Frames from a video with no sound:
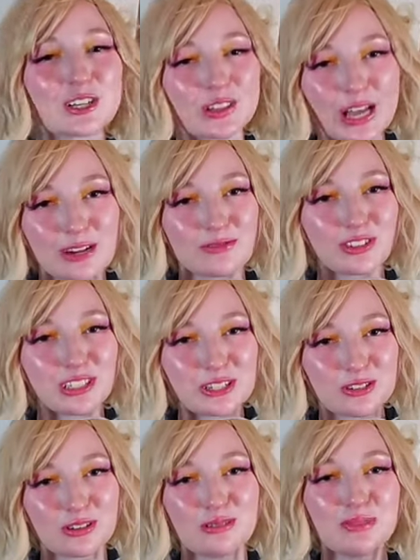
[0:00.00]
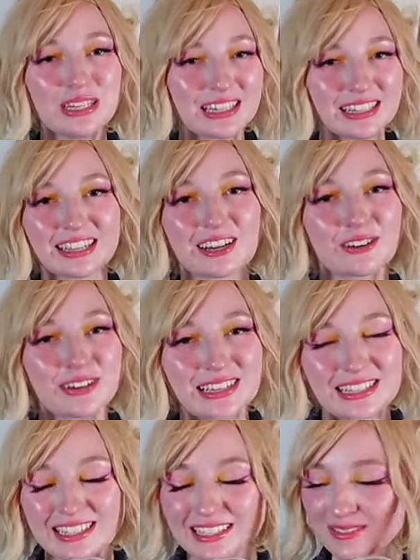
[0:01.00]
Delightfully creepy,
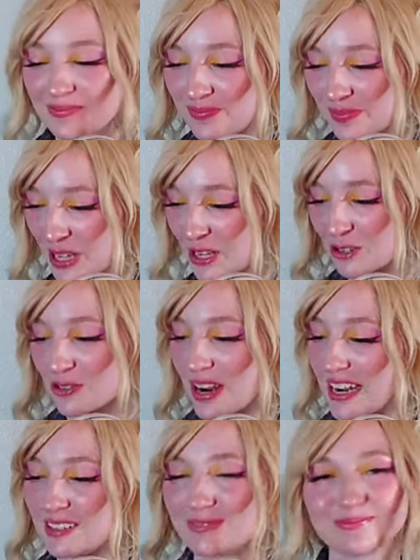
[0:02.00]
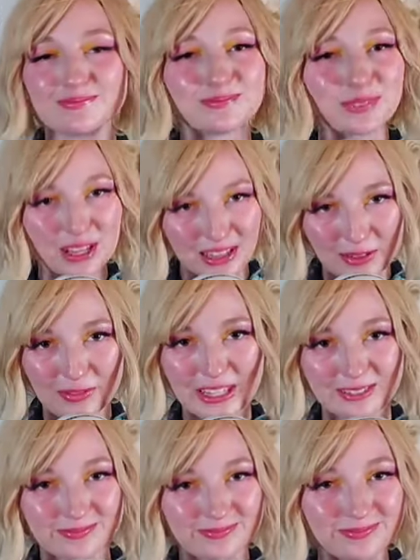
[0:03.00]
hilarious. Great. I love
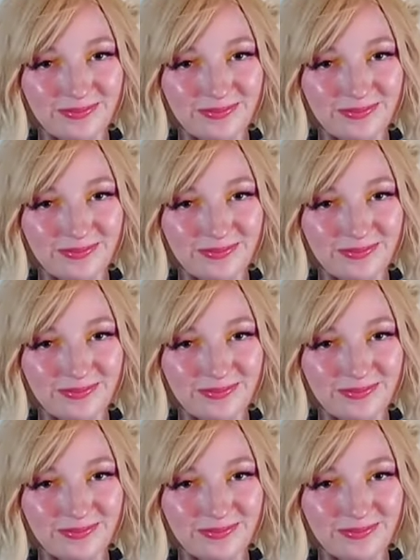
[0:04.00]
it.